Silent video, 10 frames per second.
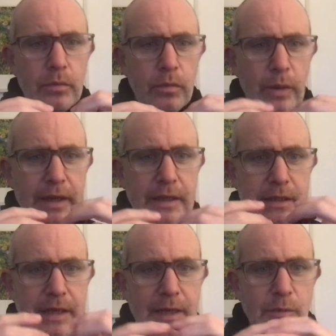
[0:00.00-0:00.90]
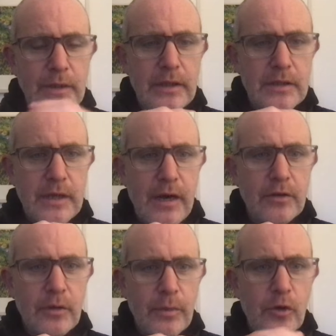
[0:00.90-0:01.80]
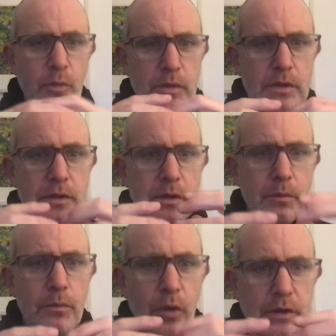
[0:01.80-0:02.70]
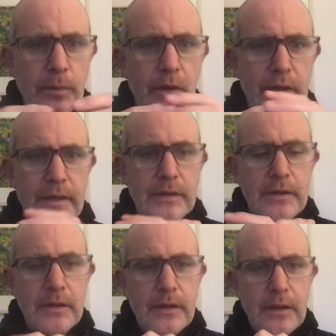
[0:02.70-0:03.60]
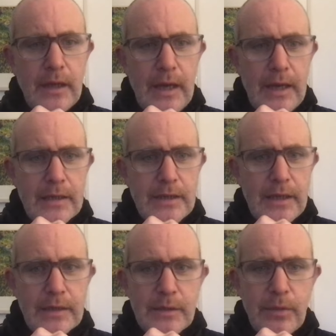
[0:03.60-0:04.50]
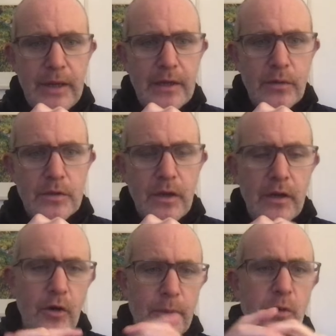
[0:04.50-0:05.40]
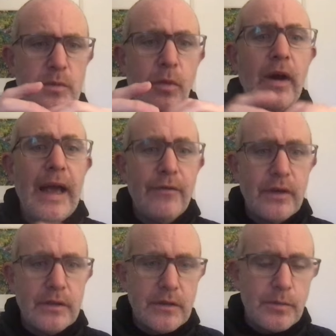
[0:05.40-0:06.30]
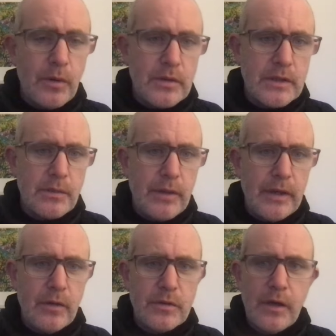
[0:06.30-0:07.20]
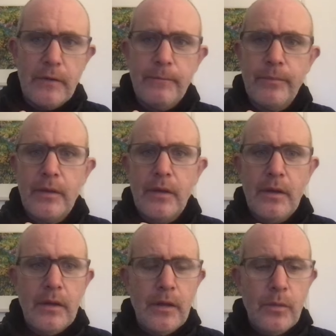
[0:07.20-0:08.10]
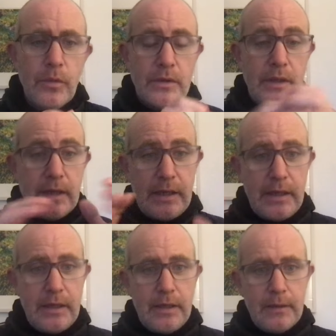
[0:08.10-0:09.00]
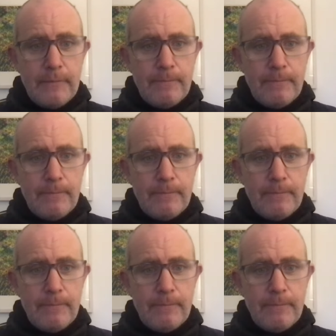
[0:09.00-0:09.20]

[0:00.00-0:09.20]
wicked intent within his character becomes multiplied as the play goes on, or becomes more evident, I suppose, as the play goes on. But the key